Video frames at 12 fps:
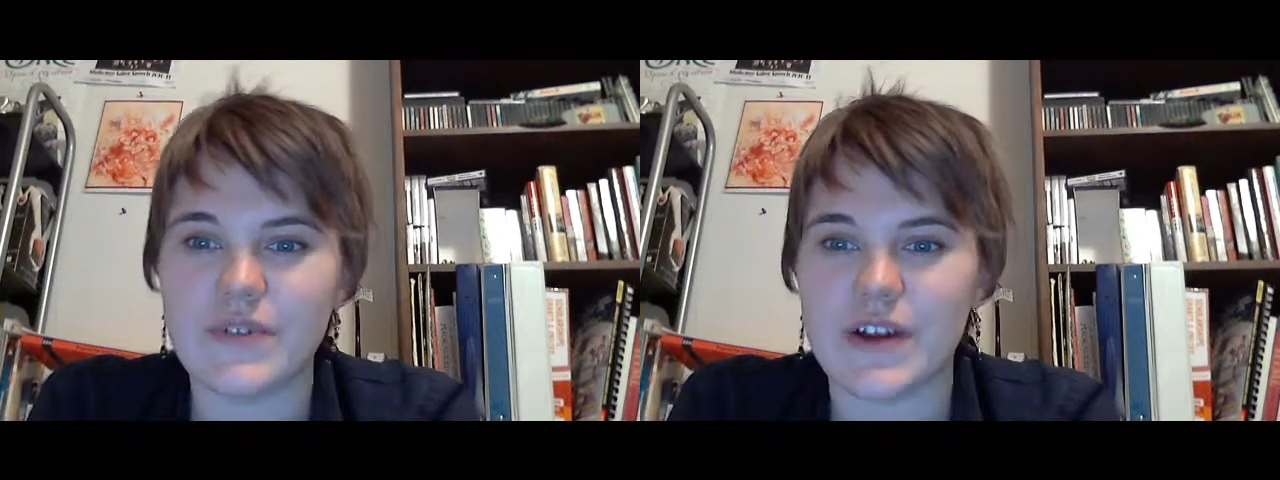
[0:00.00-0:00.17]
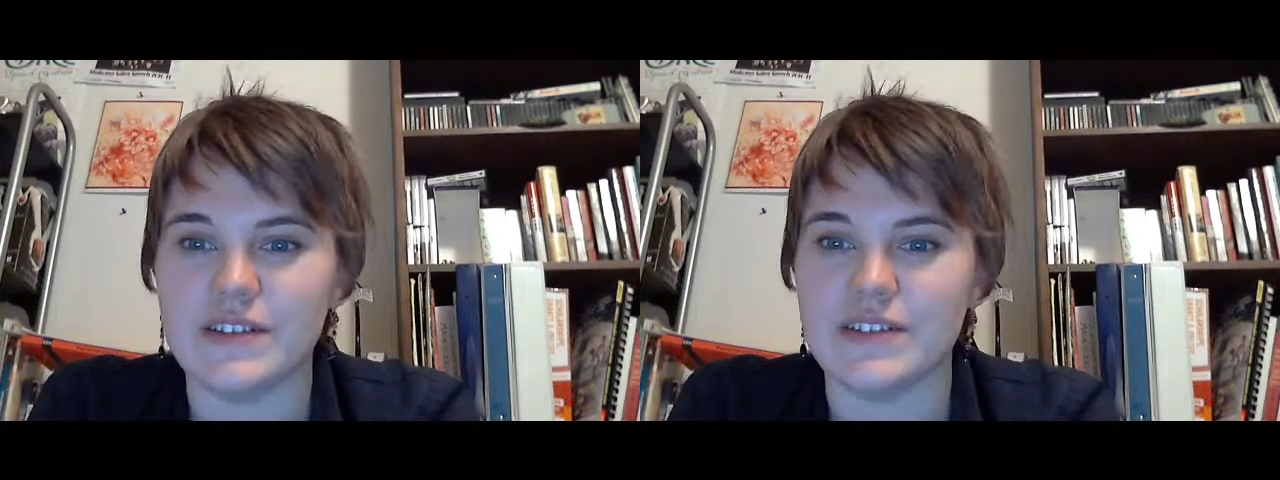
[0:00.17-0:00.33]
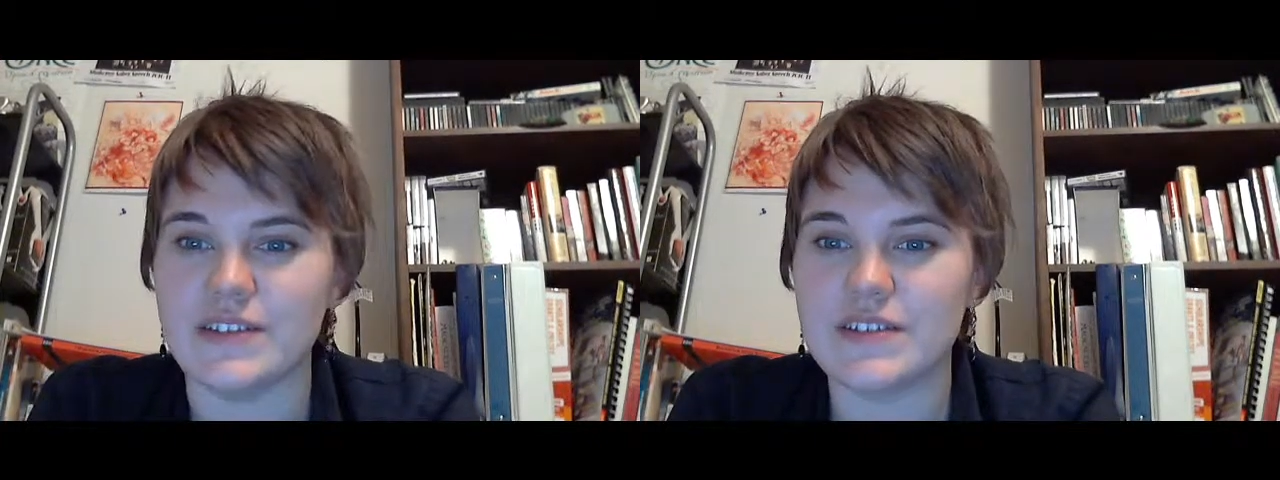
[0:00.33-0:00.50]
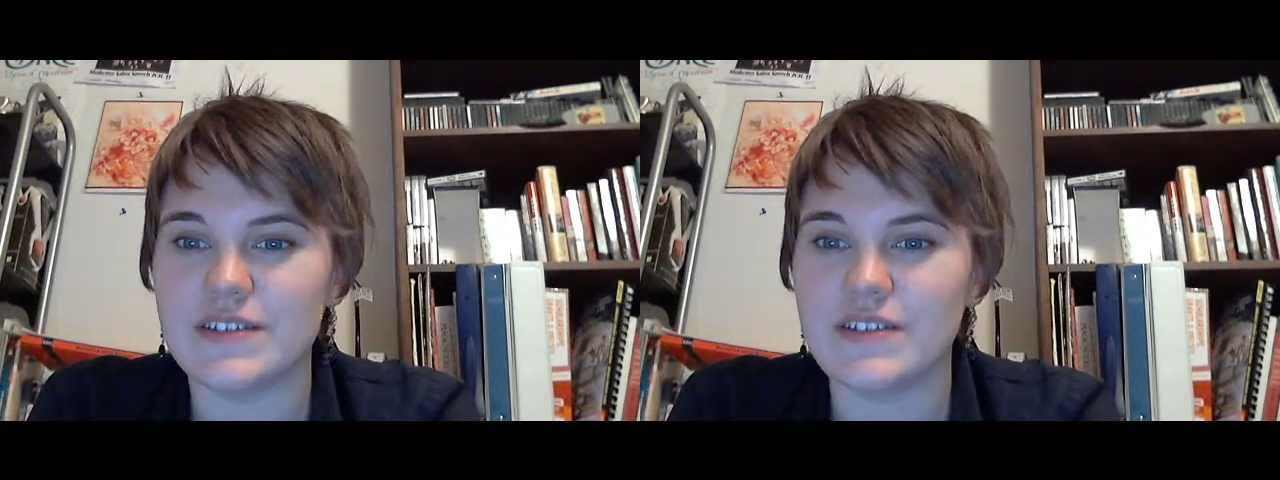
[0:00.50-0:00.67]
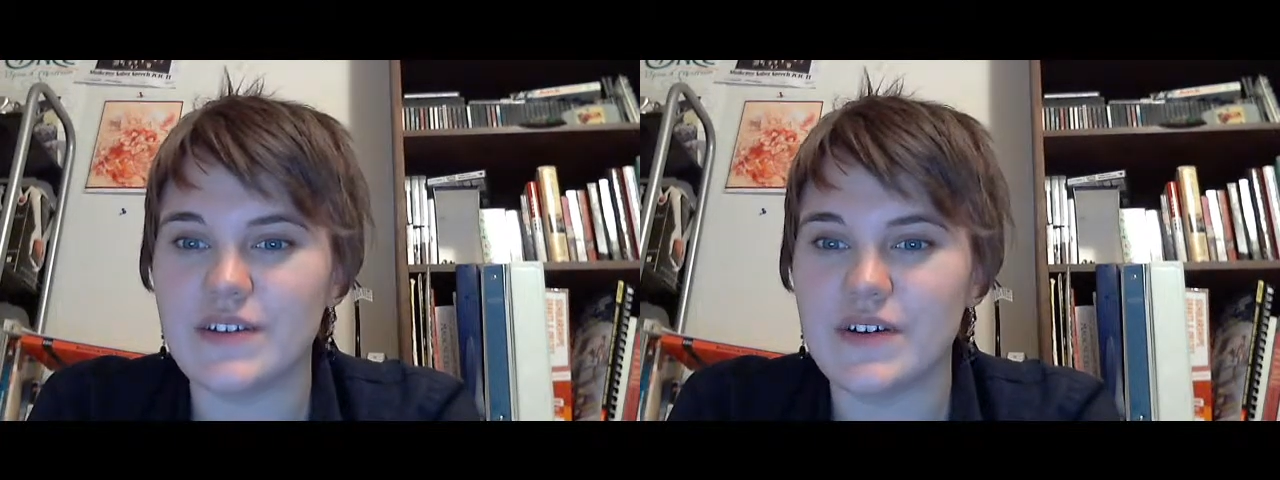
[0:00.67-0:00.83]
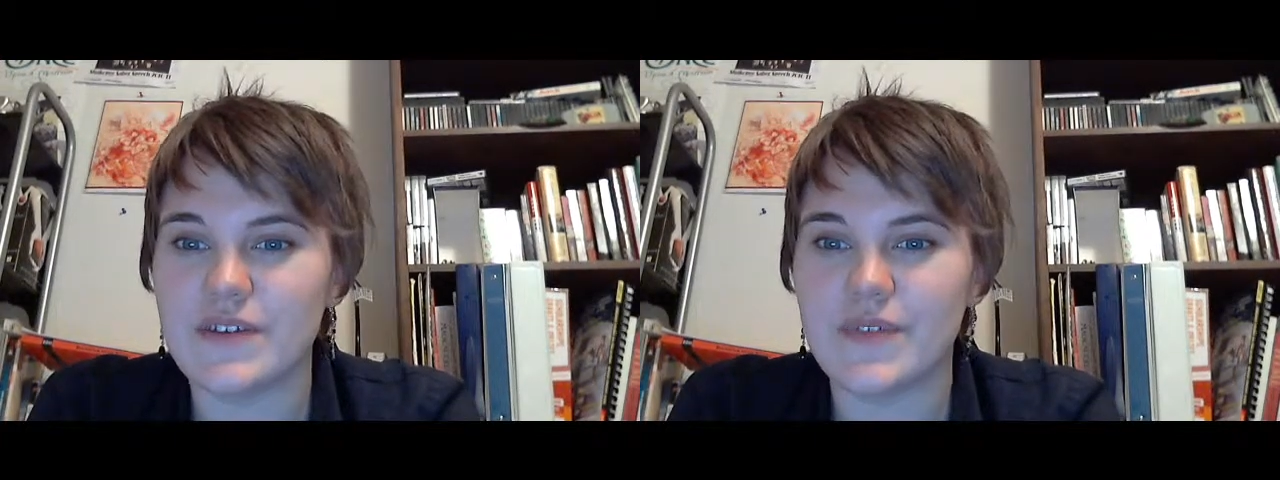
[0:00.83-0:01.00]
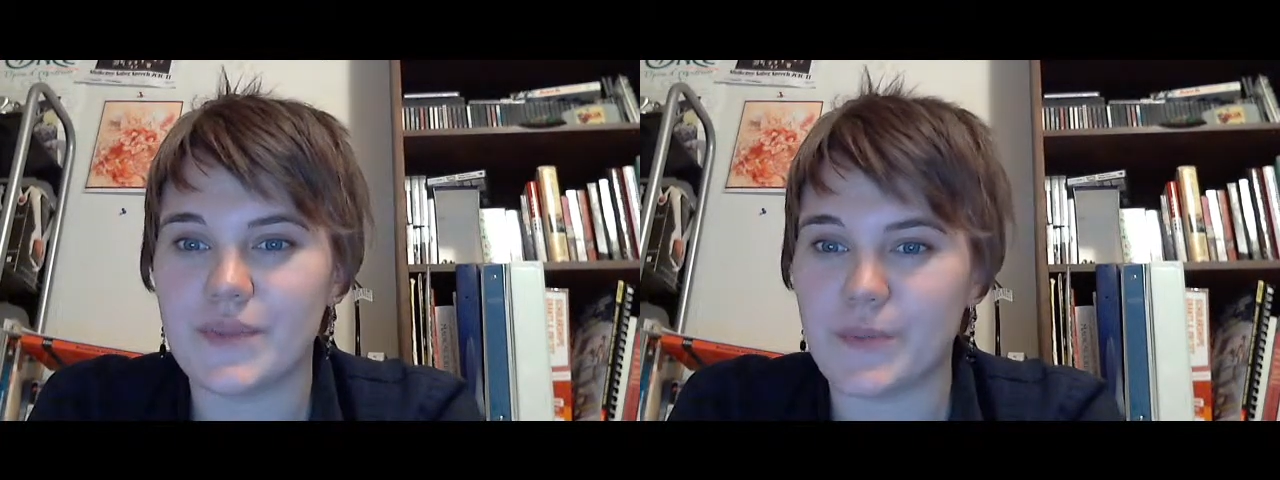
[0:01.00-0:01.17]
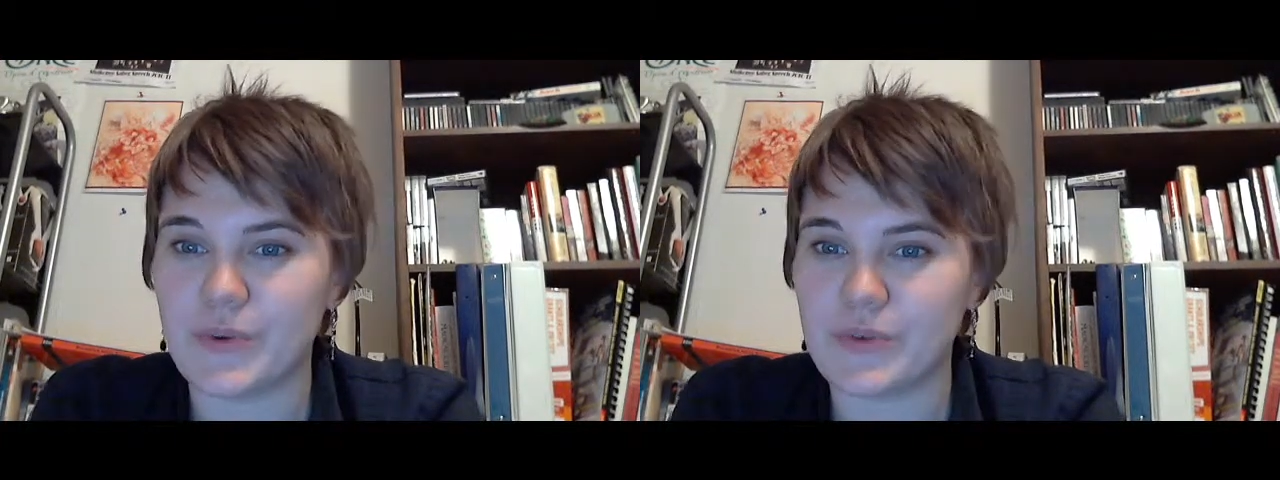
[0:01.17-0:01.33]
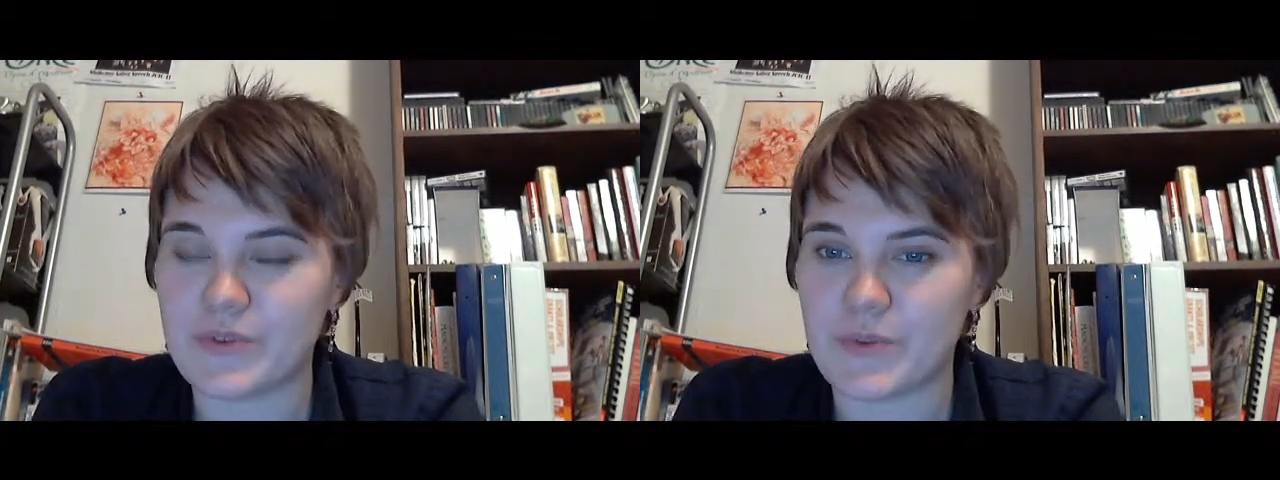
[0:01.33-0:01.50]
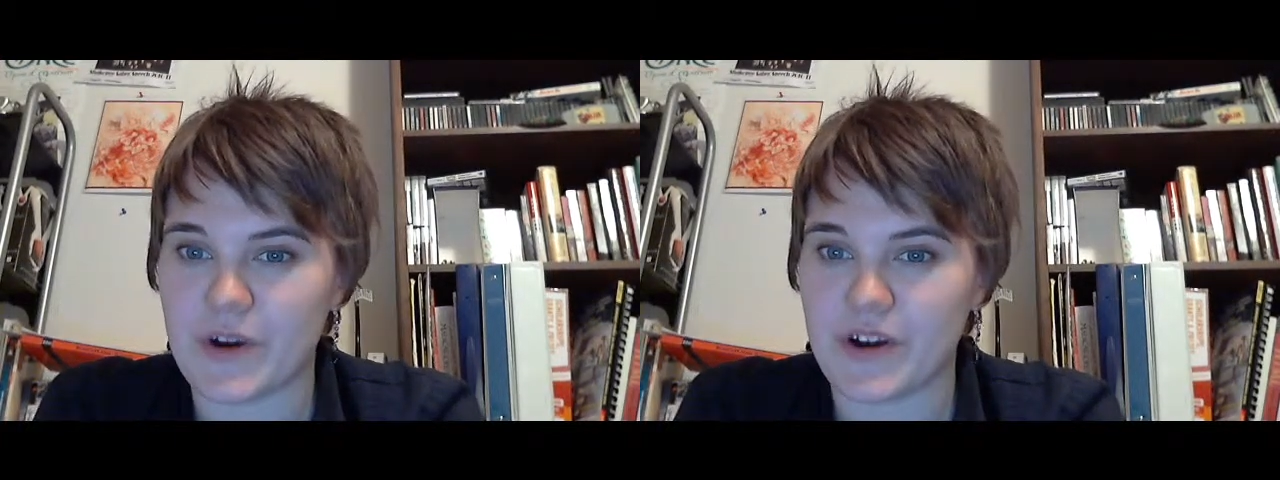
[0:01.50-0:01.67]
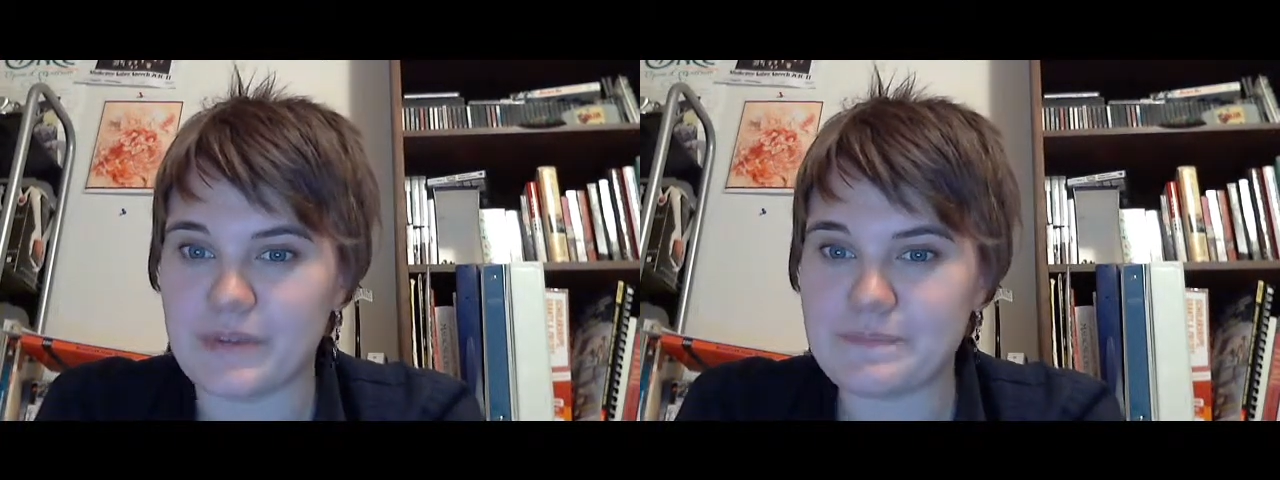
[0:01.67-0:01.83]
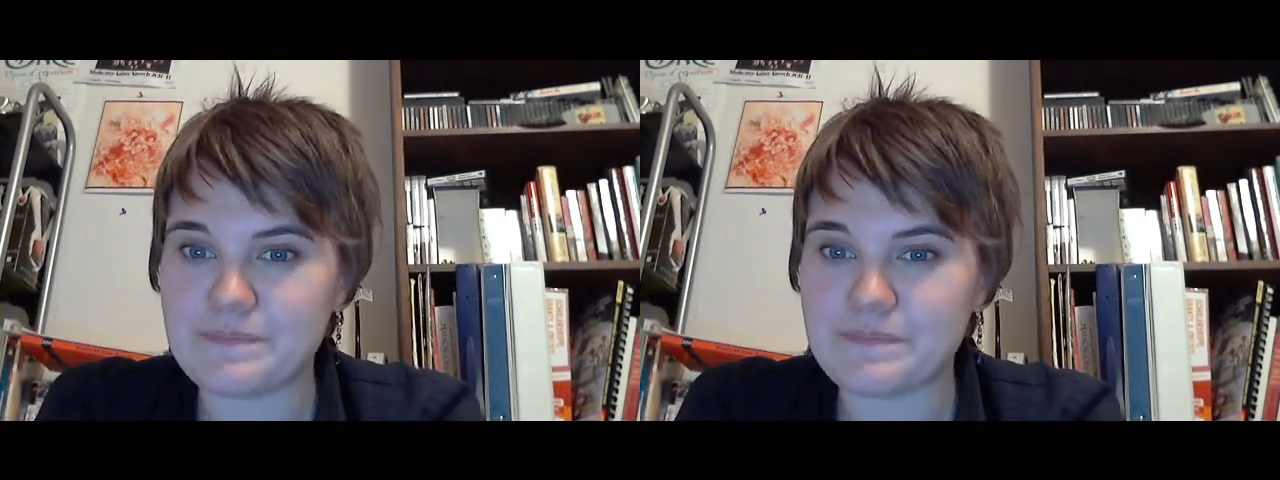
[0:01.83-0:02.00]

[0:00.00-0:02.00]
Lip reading: friends, for the most part.